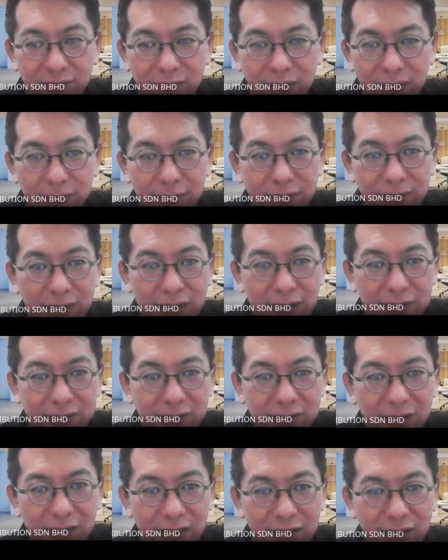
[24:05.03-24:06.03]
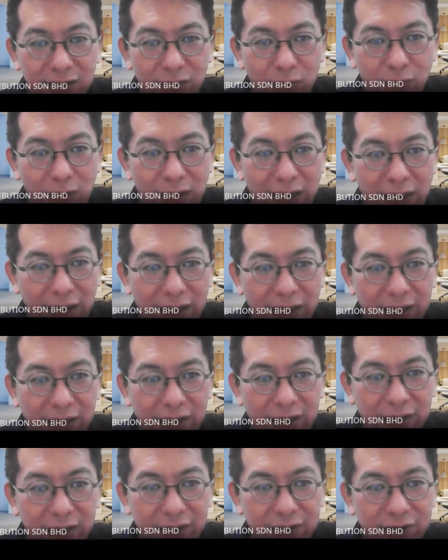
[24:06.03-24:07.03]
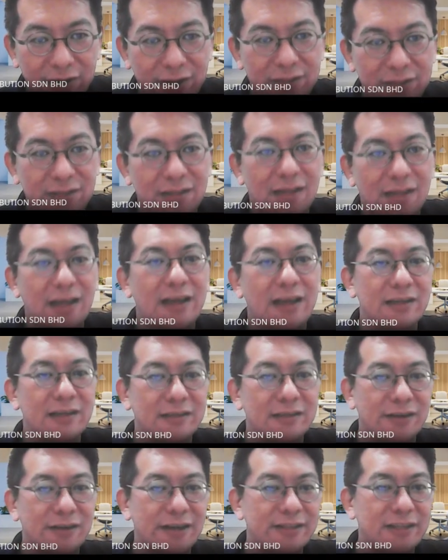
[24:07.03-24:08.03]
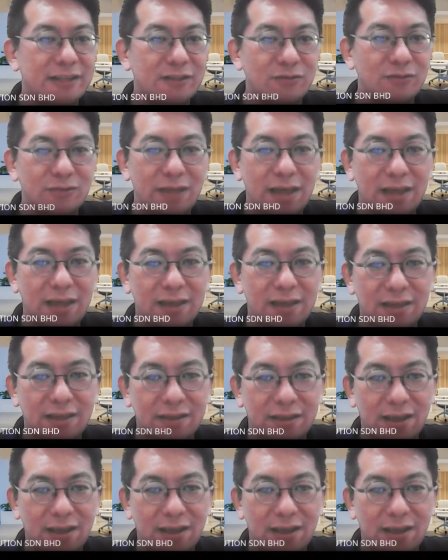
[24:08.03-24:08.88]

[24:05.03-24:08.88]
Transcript: maybe I select the one I created today.